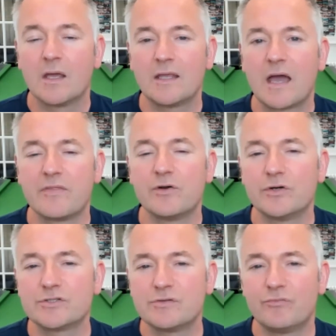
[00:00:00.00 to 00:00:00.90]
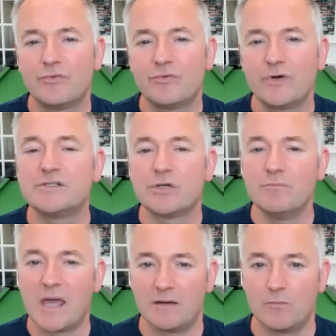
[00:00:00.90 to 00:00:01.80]
Yeah, there are really two
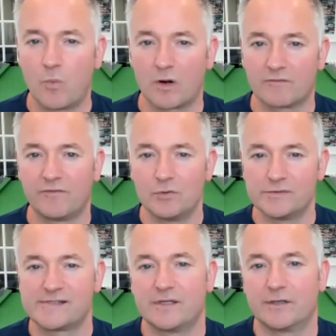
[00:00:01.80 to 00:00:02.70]
main workflows that are